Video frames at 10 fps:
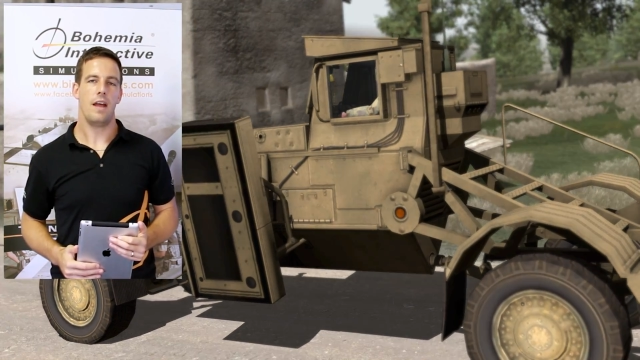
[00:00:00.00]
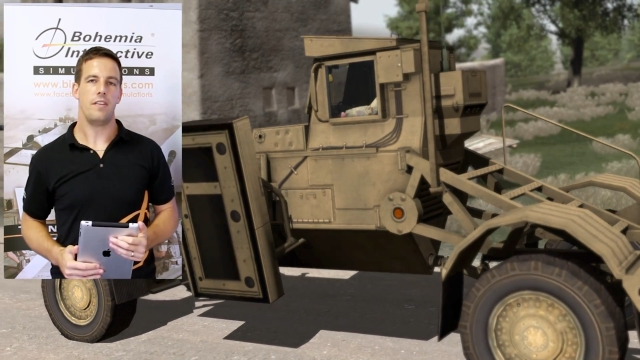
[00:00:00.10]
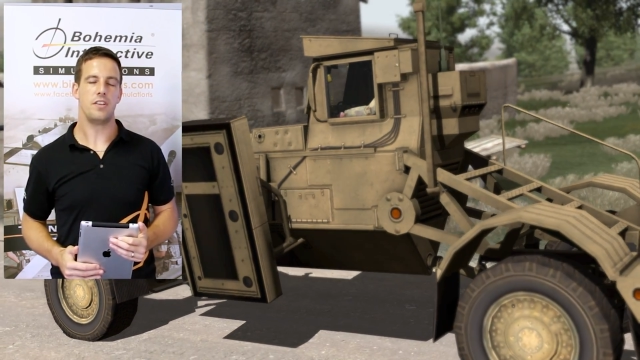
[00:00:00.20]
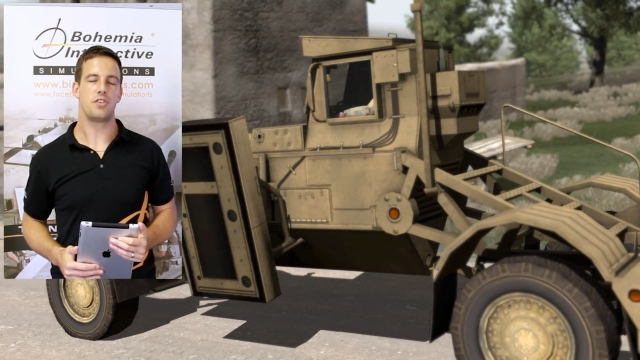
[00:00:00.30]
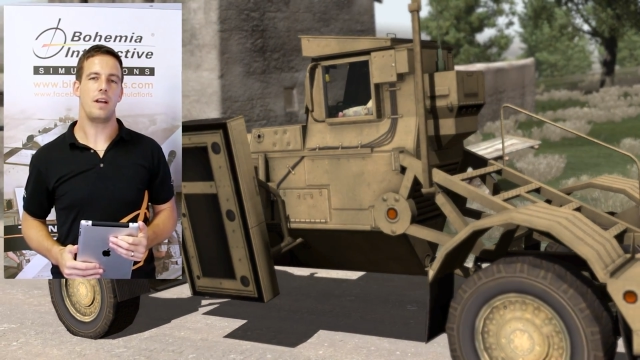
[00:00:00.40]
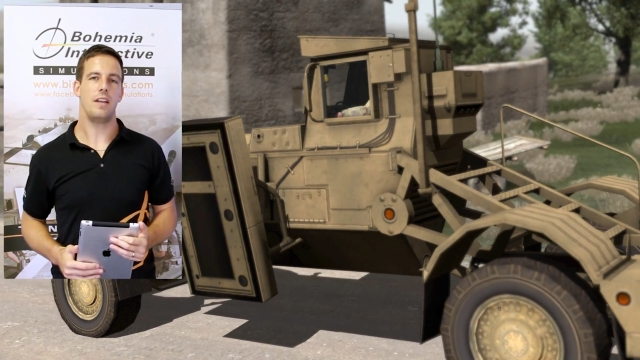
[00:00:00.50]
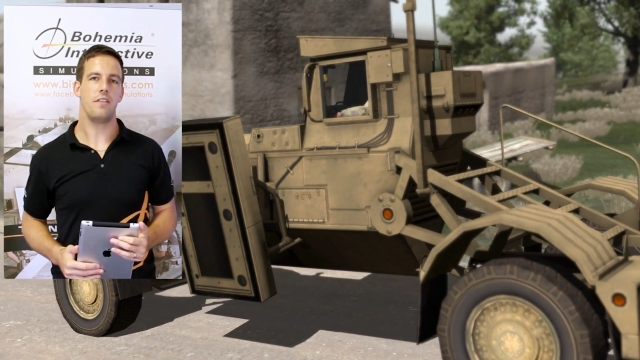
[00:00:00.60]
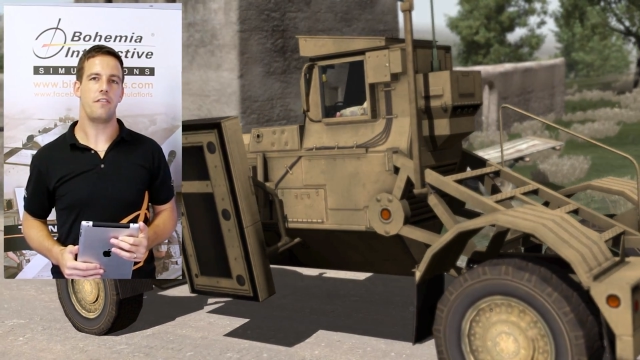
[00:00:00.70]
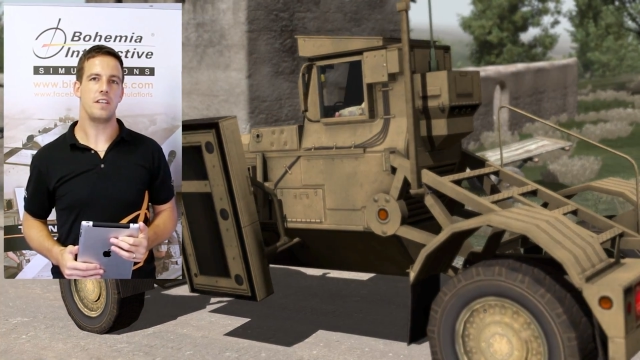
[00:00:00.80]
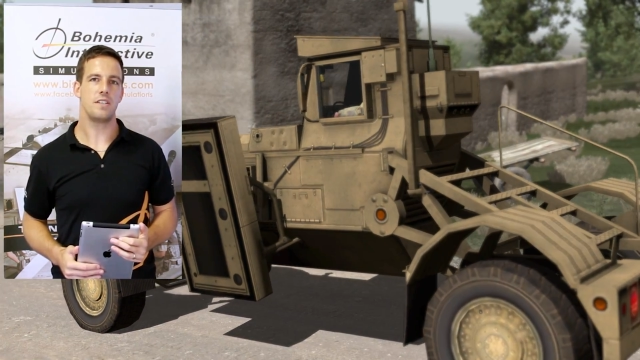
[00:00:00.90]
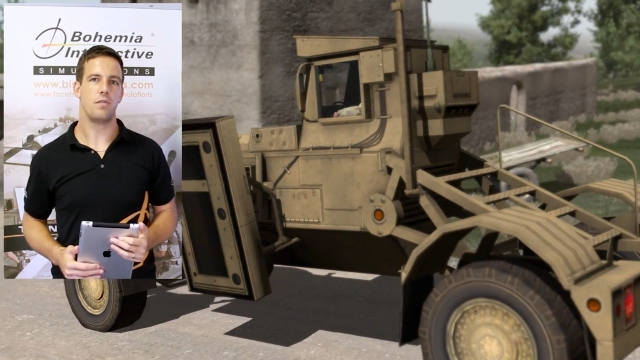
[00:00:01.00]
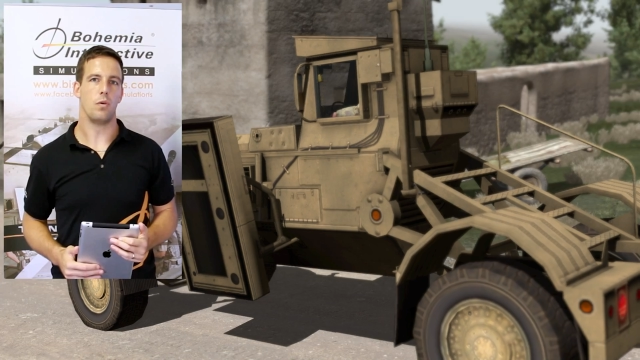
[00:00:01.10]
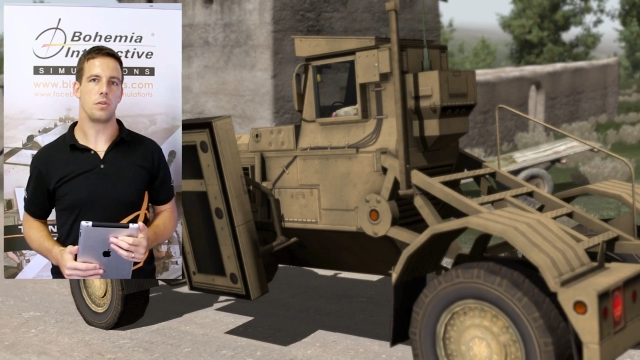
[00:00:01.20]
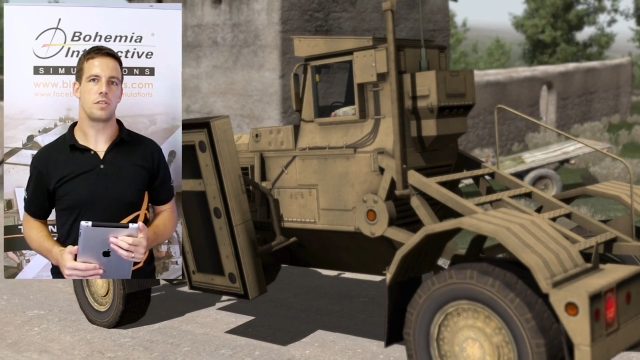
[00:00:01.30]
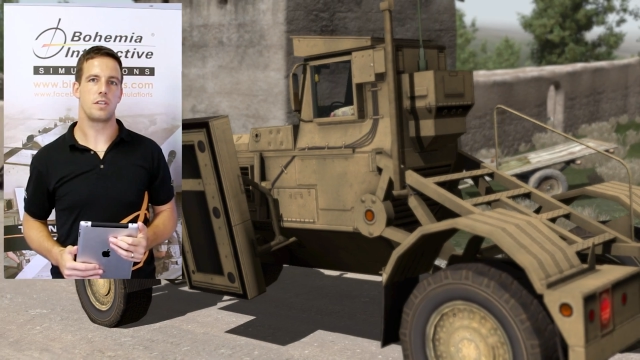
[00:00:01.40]
The Australian Defence
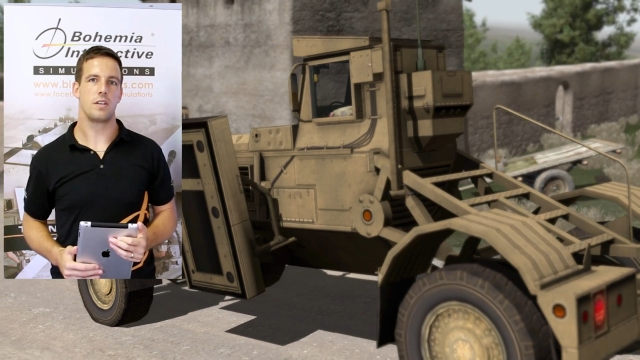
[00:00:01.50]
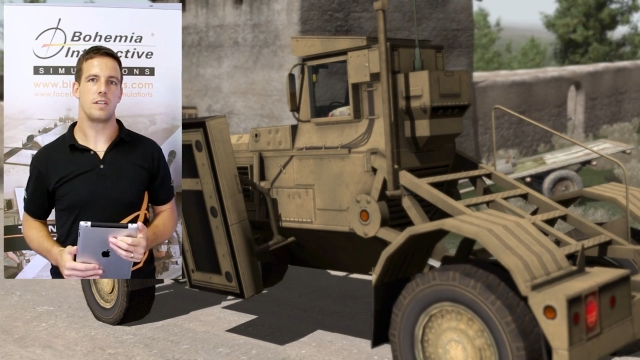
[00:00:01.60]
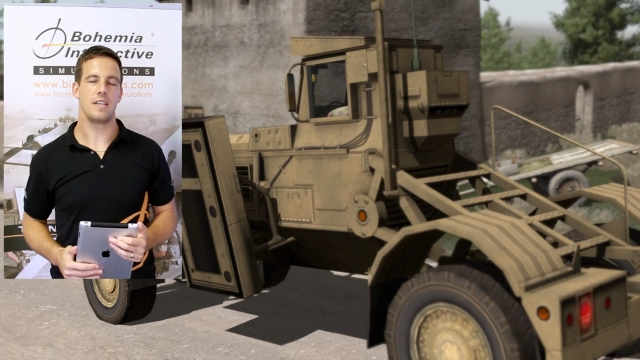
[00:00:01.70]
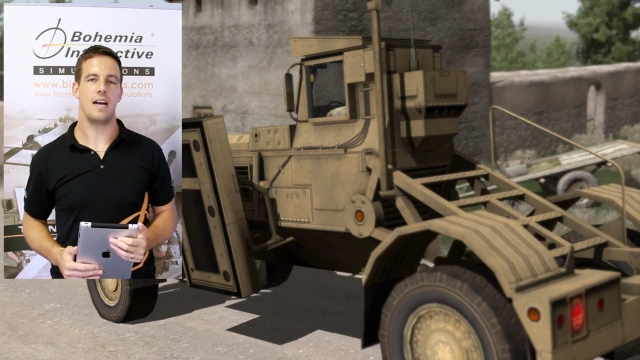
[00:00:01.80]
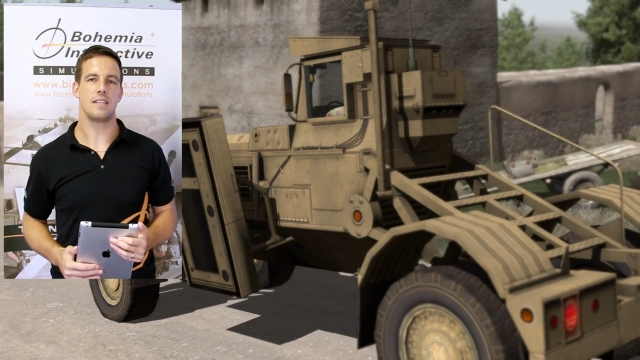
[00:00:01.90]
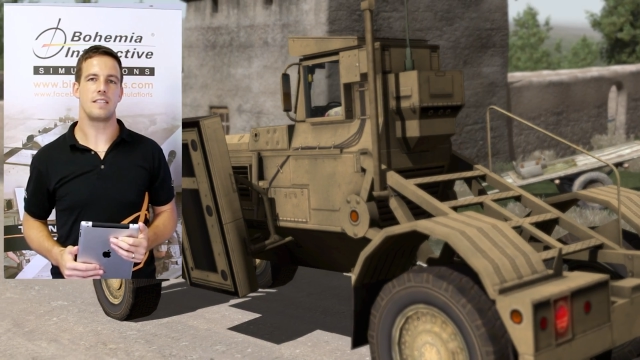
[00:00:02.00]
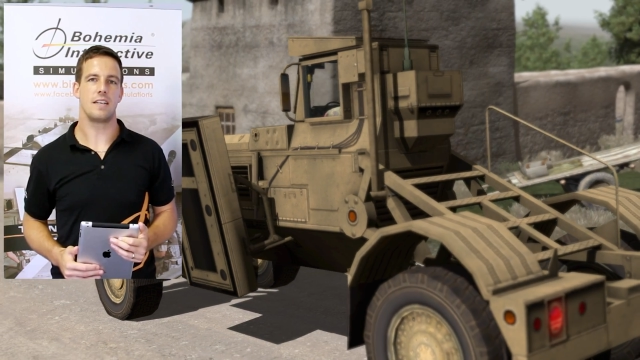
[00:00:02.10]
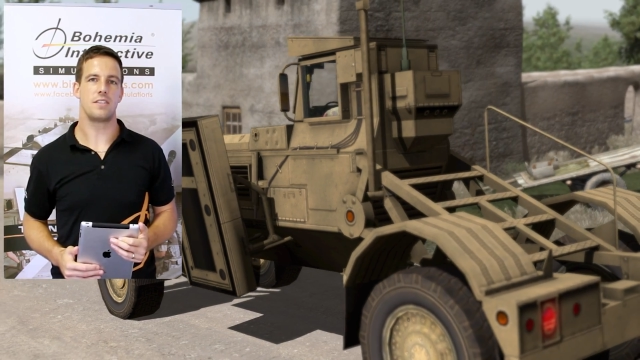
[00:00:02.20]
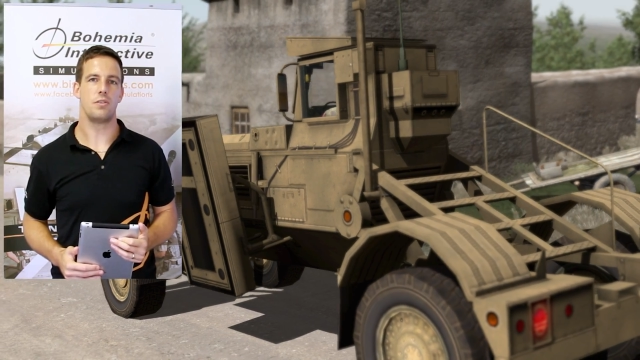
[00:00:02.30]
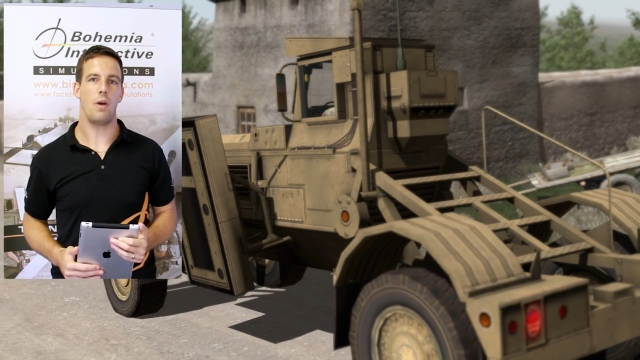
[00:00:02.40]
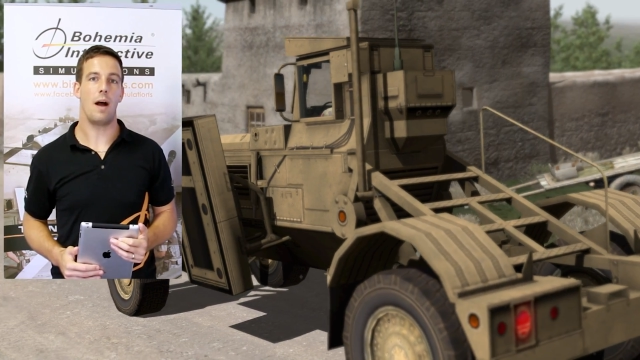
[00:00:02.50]
Force tasked us to